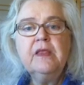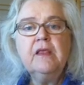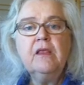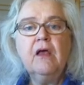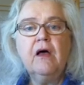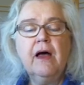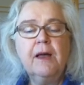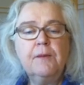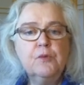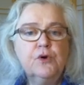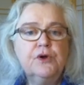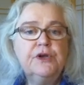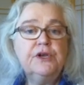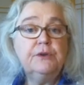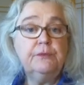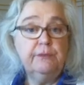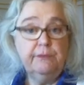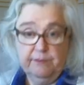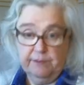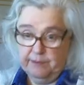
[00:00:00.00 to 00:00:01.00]
I'm going
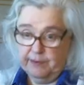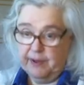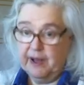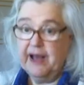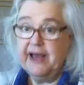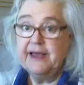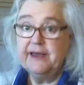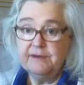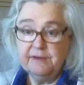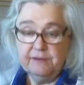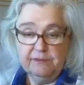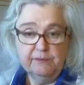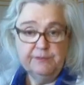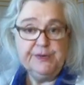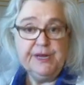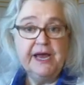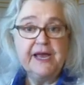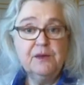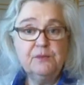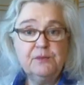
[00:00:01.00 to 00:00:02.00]
to buy a
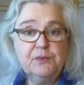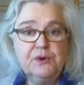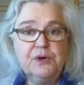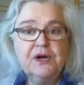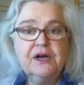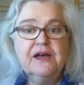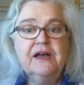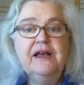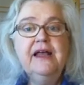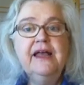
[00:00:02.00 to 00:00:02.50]
diet book